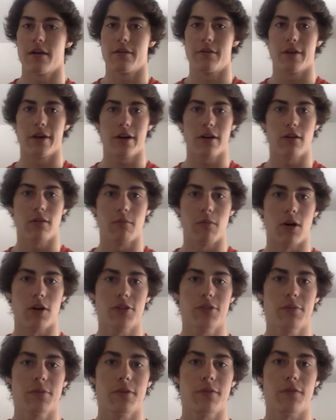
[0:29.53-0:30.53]
There are
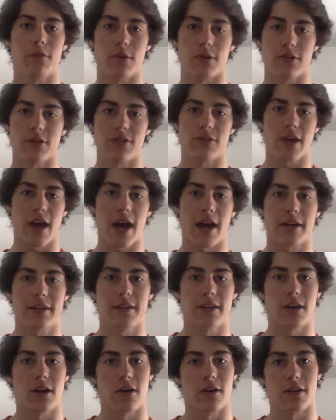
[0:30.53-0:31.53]
multiple forces
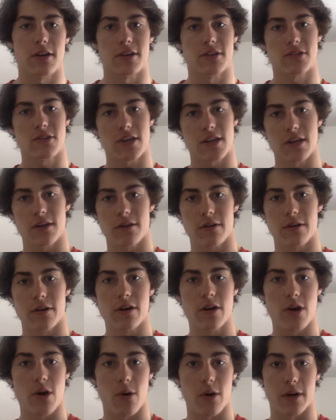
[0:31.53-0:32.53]
acting on a
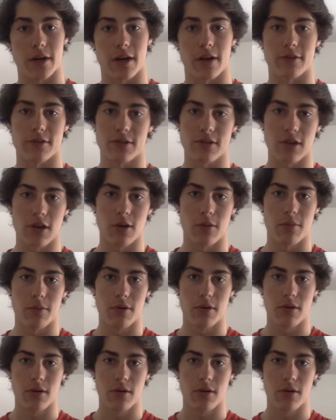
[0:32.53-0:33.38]
skier going down a slope.